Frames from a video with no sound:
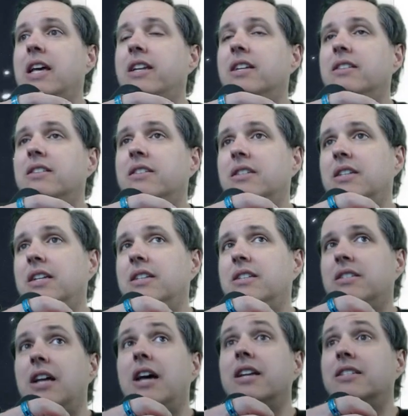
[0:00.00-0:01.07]
and
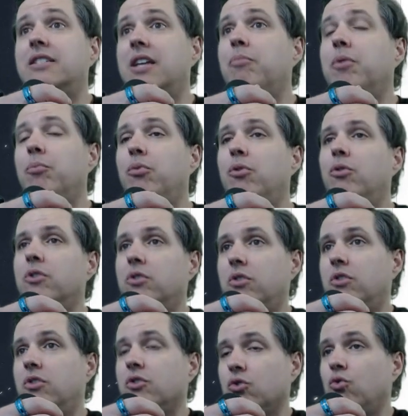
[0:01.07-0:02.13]
it's not acceptable, and
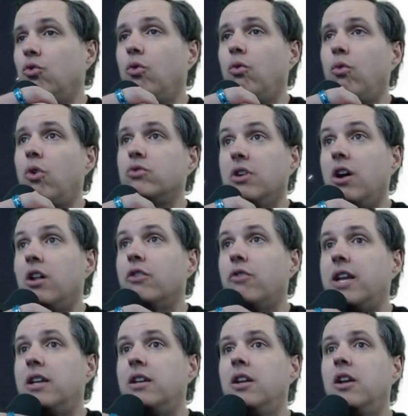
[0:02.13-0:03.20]
the school won't
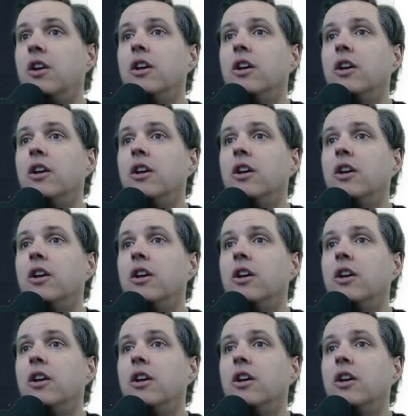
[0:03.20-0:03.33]
tolerate it.